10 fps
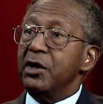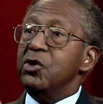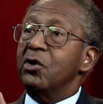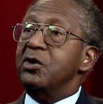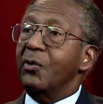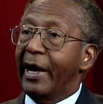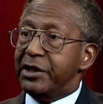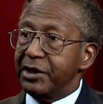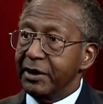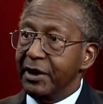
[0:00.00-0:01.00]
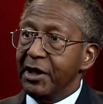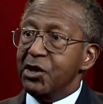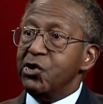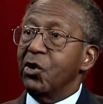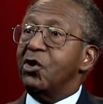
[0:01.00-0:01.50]
your direction,
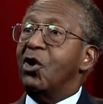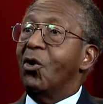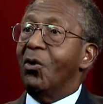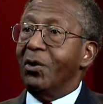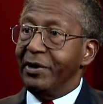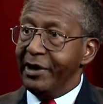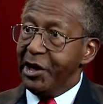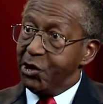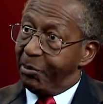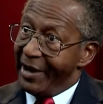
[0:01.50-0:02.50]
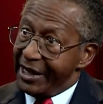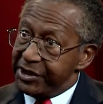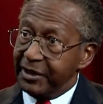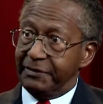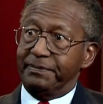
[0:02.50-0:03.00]
your goal, and your passion.